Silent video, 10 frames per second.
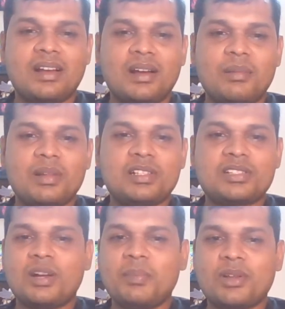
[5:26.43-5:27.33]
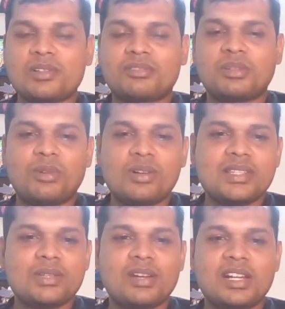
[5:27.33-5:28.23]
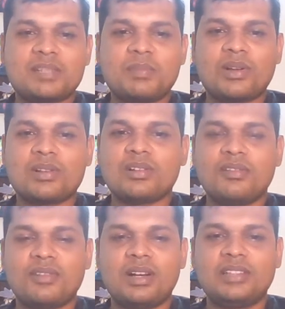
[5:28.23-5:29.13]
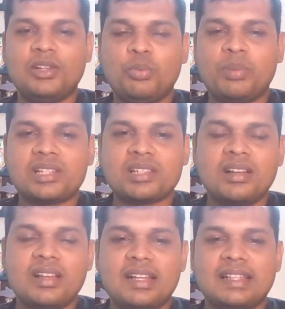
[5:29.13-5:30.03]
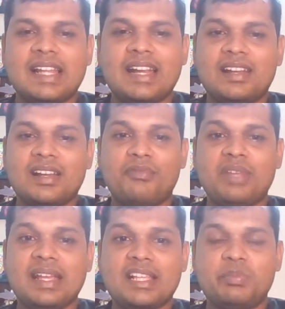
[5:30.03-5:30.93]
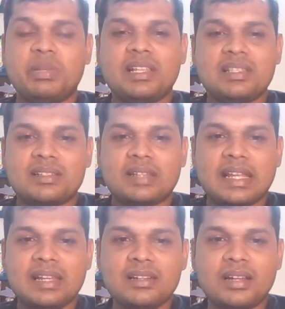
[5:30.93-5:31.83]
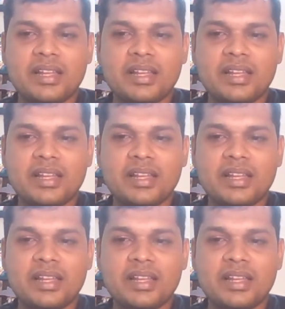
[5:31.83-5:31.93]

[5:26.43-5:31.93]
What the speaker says: it's not because of the monsoon, it's because of the low pressure that we experienced rain